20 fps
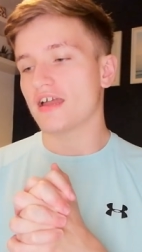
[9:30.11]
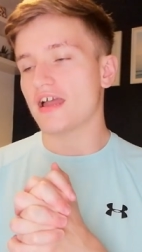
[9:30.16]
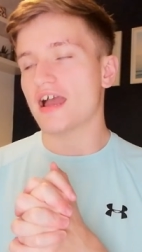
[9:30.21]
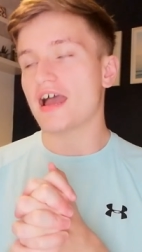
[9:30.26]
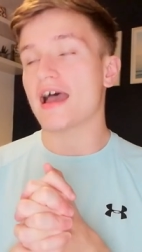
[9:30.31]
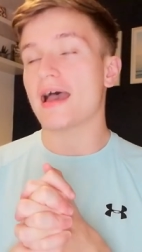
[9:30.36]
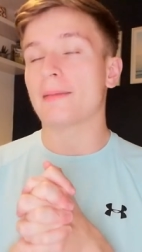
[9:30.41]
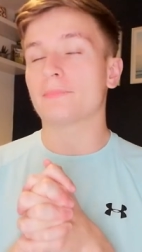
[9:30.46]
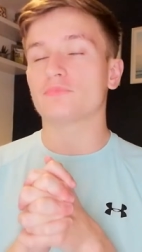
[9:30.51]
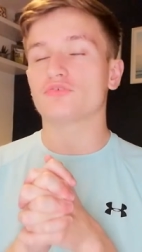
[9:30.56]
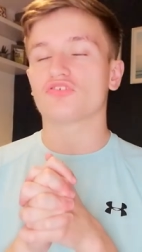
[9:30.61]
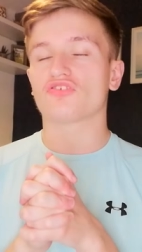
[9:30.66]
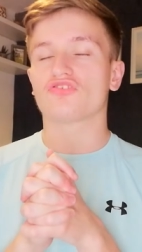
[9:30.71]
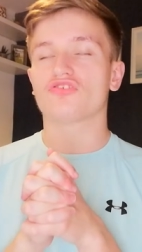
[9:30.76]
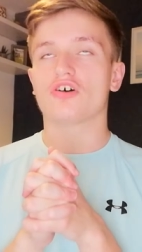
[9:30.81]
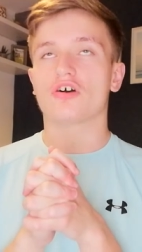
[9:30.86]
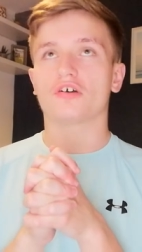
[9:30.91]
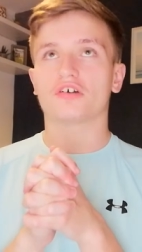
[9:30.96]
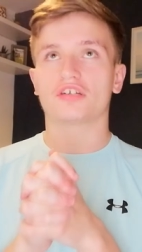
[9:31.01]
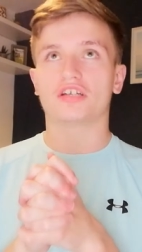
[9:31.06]
I'm just
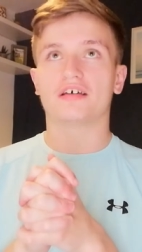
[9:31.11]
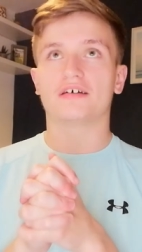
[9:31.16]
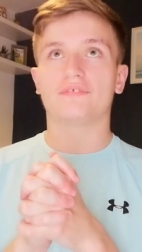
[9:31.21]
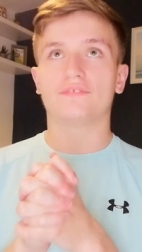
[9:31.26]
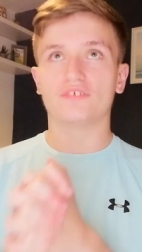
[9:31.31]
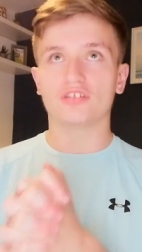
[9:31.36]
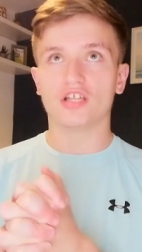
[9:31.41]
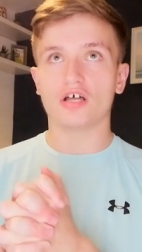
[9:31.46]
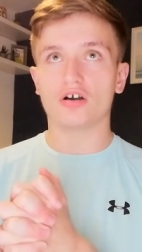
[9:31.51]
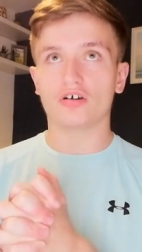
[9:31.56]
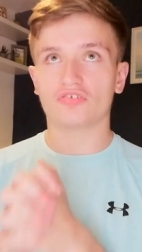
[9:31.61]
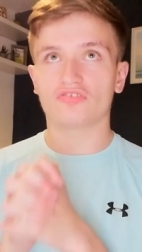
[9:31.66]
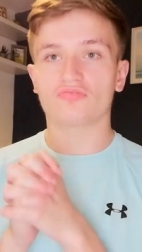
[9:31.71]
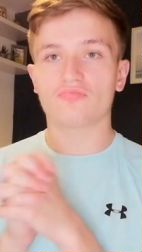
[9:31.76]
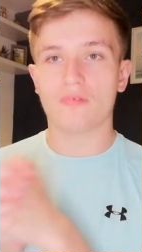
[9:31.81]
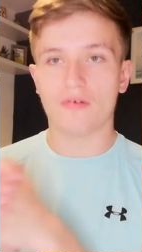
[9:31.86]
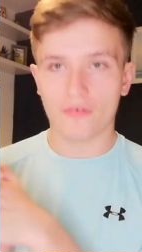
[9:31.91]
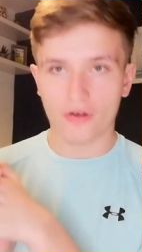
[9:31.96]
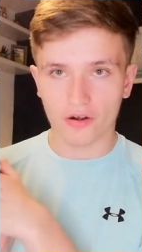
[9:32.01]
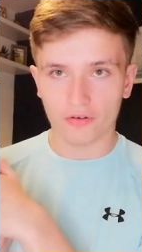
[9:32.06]
not going to vlog
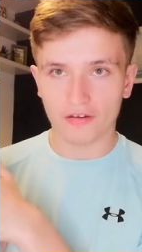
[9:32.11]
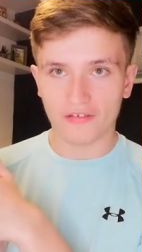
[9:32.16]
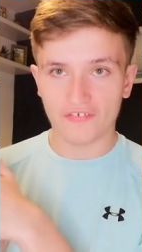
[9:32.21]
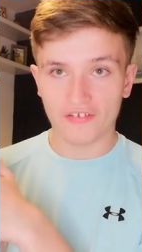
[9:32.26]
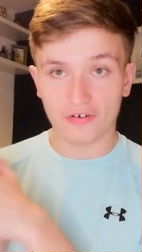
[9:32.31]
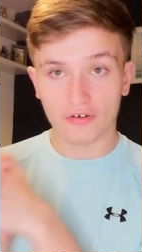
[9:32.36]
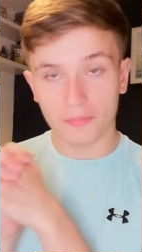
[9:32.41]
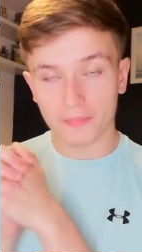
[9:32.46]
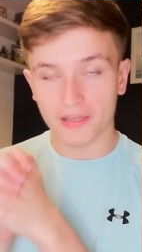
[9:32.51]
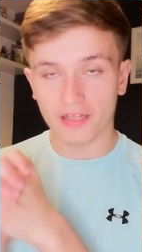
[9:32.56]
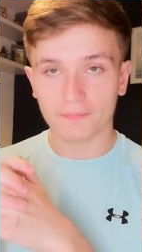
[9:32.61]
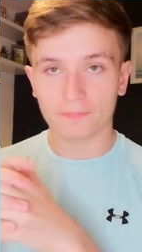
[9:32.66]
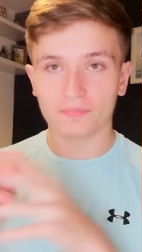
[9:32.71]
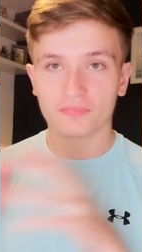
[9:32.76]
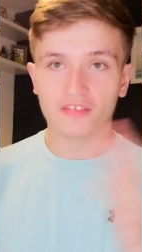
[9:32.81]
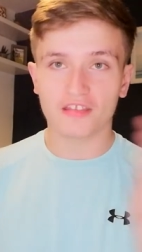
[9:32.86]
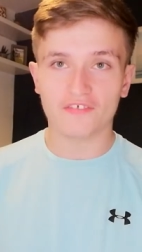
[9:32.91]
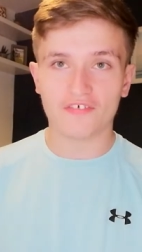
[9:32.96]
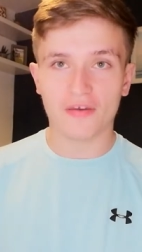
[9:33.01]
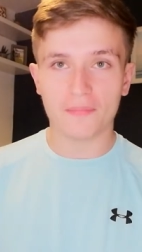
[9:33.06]
tomorrow, if you know what I mean.
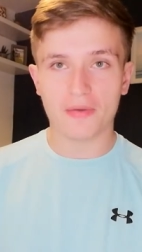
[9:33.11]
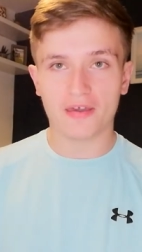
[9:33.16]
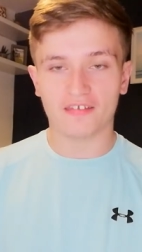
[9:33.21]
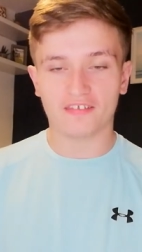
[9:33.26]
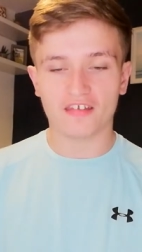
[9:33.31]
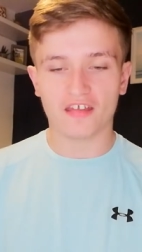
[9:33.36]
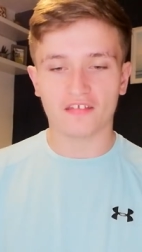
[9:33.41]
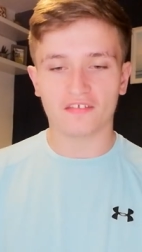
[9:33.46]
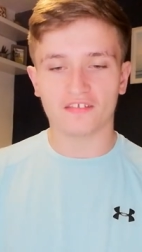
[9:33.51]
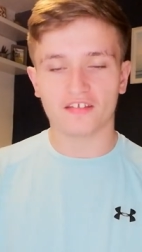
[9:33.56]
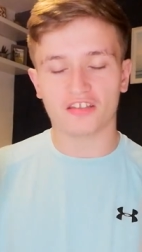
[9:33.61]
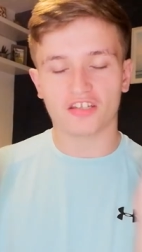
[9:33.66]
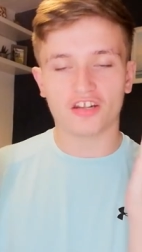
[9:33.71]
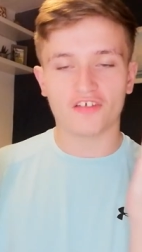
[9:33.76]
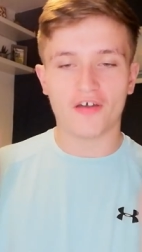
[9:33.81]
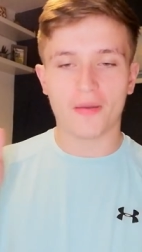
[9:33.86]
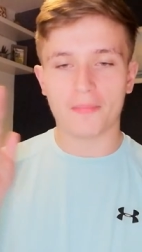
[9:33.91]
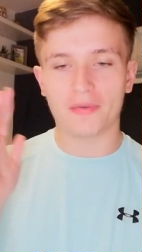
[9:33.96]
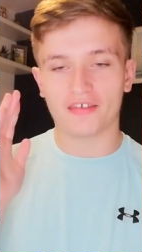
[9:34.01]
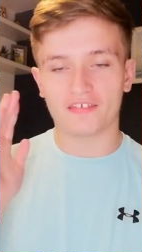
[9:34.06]
If that makes sense, I don't know
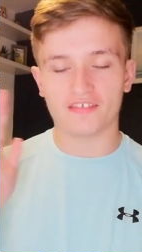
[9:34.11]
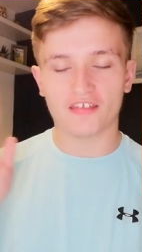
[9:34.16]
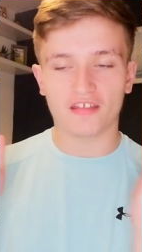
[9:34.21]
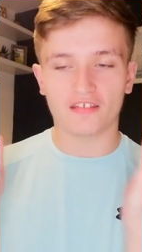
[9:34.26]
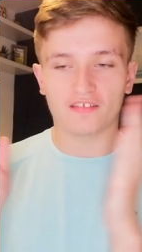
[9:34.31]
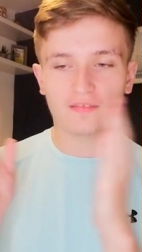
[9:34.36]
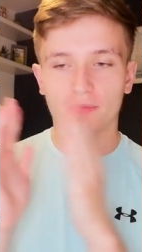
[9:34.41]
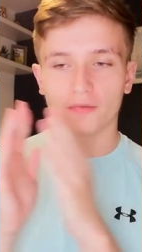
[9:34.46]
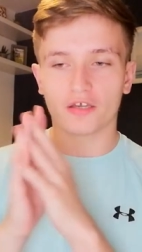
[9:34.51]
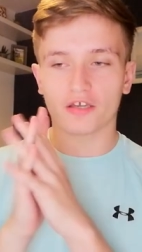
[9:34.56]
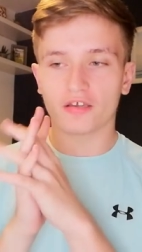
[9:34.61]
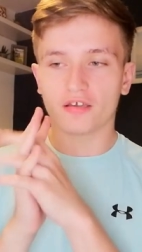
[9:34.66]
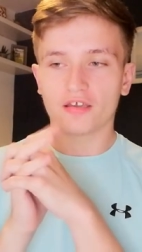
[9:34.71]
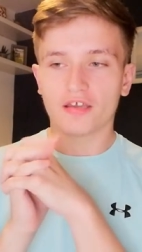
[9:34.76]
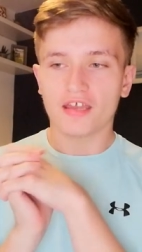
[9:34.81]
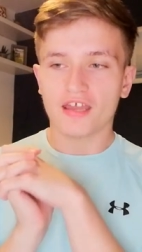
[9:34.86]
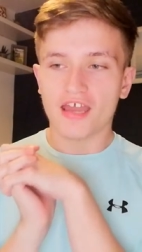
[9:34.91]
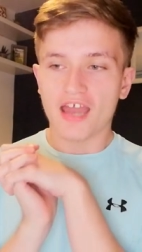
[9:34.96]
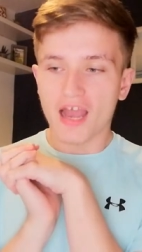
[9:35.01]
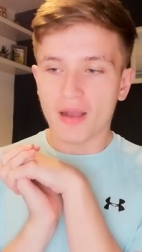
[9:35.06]
if that makes sense, but
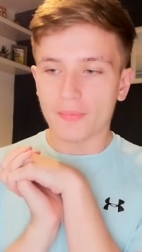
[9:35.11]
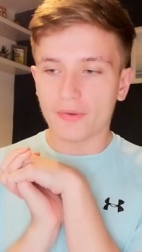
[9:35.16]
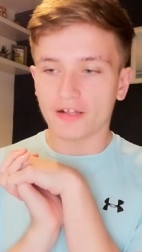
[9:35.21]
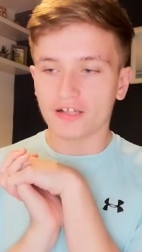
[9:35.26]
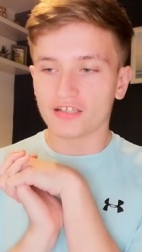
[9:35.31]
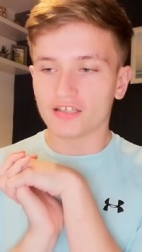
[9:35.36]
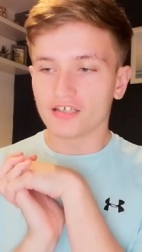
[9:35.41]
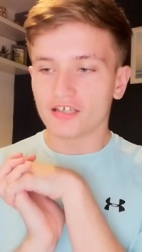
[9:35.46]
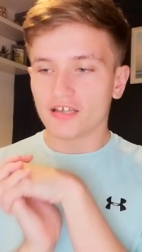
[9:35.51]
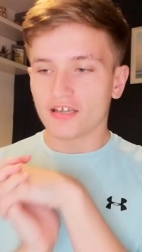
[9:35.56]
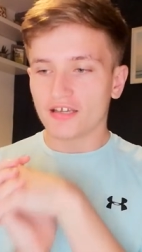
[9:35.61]
ah well.